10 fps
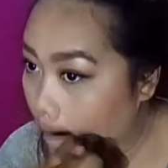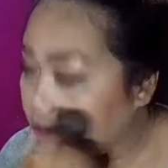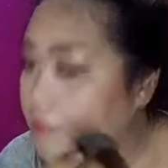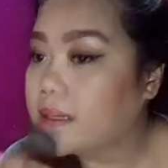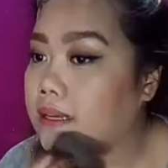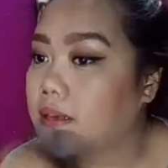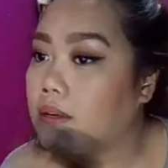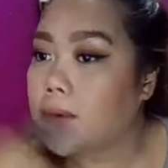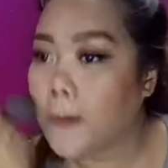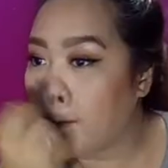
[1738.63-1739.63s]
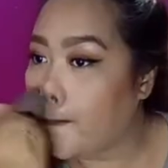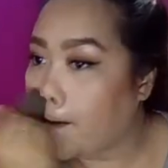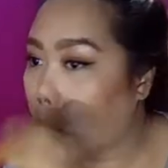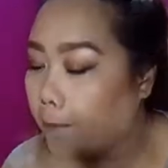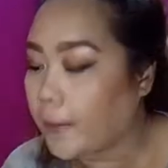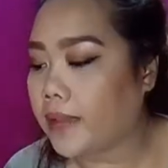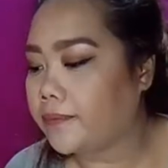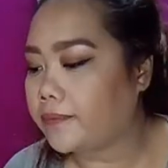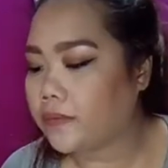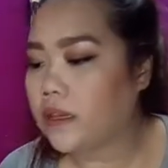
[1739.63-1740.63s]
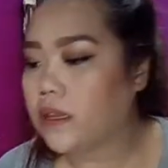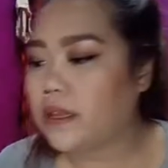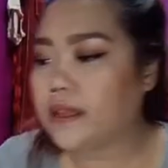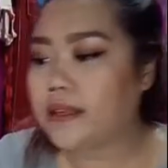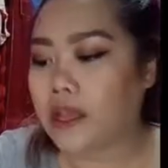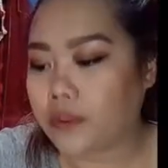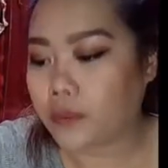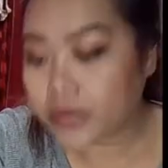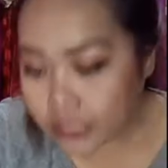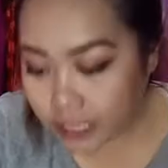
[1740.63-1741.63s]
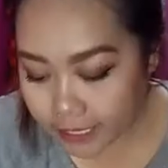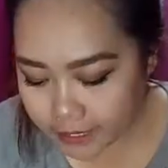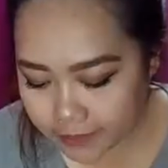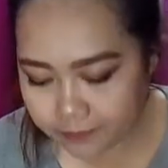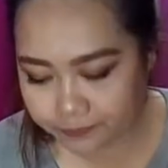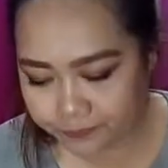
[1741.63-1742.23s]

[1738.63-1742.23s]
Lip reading: yung ilong. Okay, now that we're done,